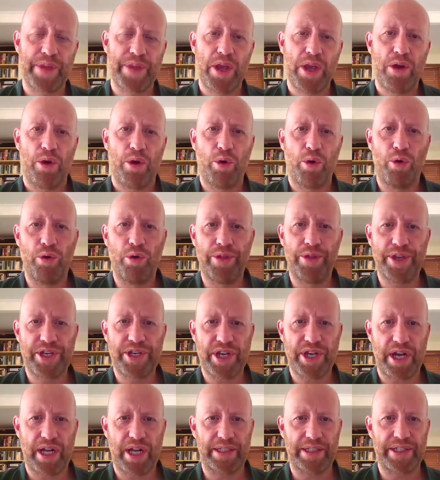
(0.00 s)
or the
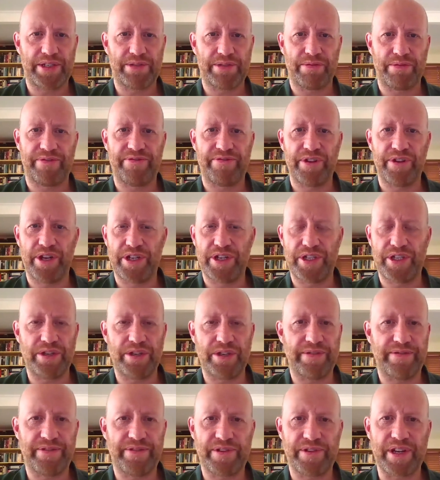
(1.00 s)
child is referred to you for
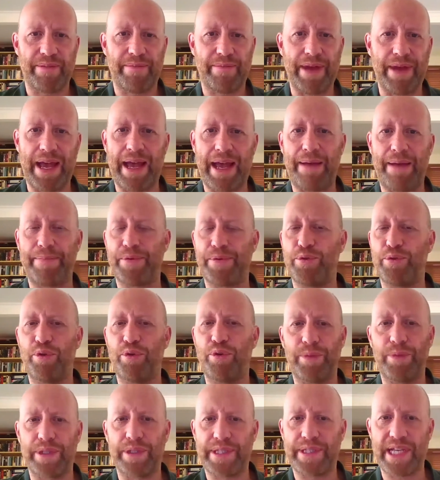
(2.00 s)
some abnormal
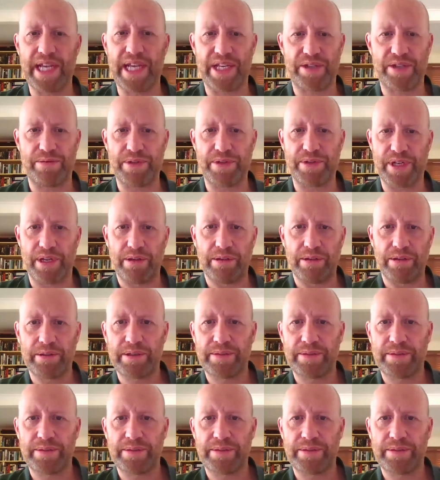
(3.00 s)
test result,